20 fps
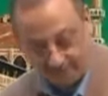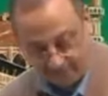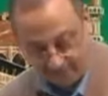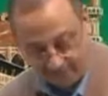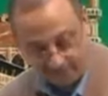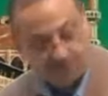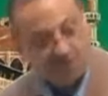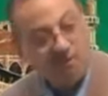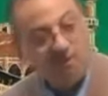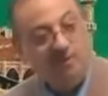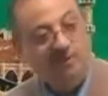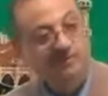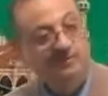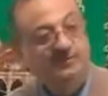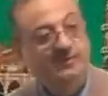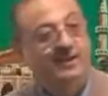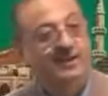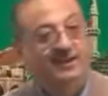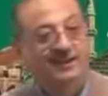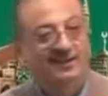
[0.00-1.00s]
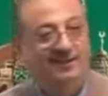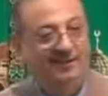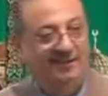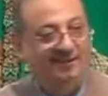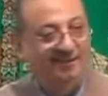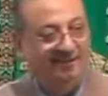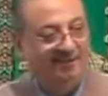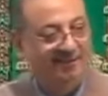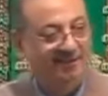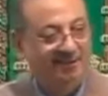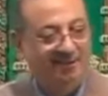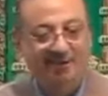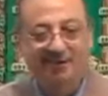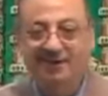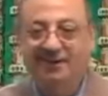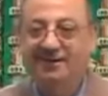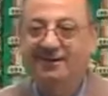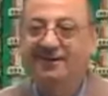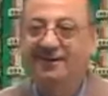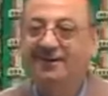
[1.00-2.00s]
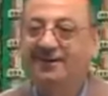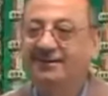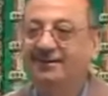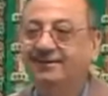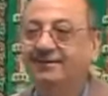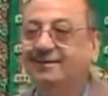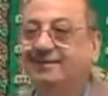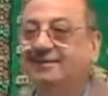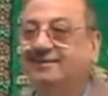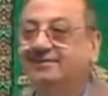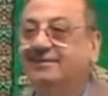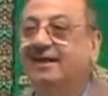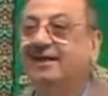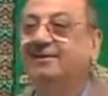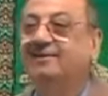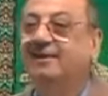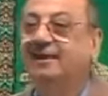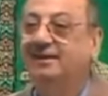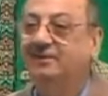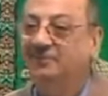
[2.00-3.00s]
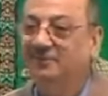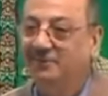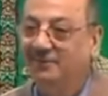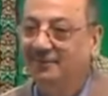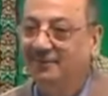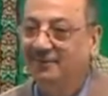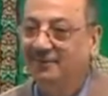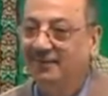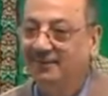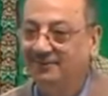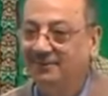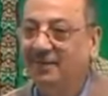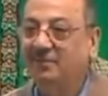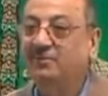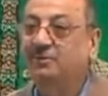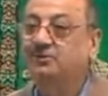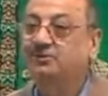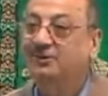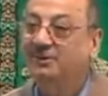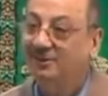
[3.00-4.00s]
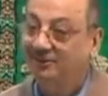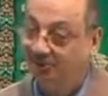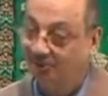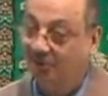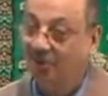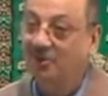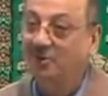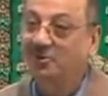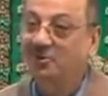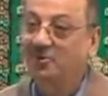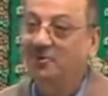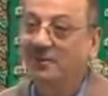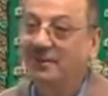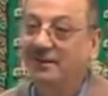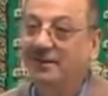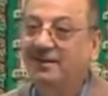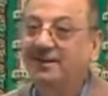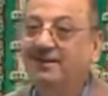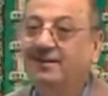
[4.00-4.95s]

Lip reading: Don't think that the examination is going to be